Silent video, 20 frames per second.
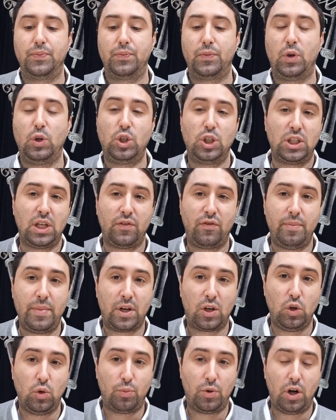you just have to make
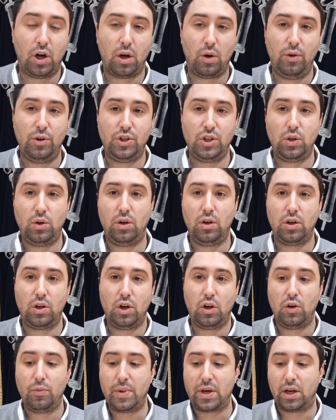a new bracha rishona. You
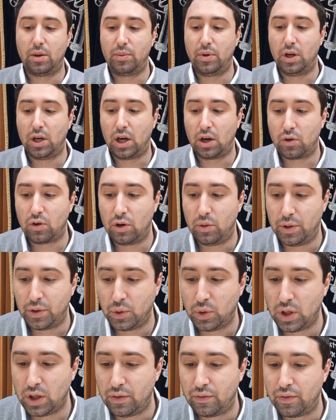don't make a bracha achorona when you
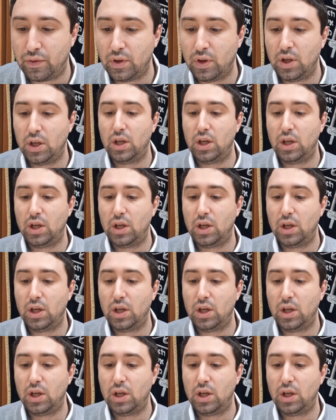leave.